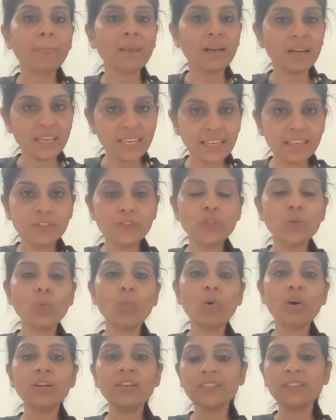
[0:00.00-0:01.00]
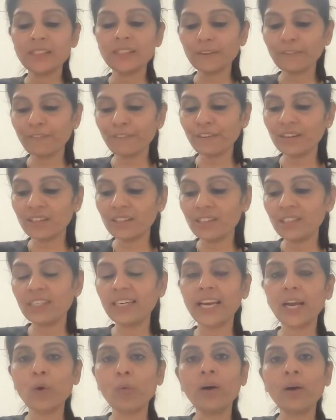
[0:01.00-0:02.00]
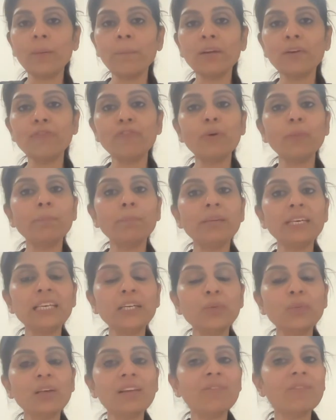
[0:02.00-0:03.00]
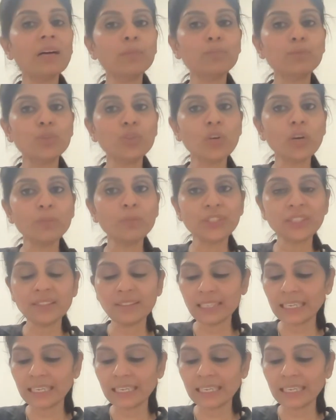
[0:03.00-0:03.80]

Yeah, so what is the first requirement for B12 absorption?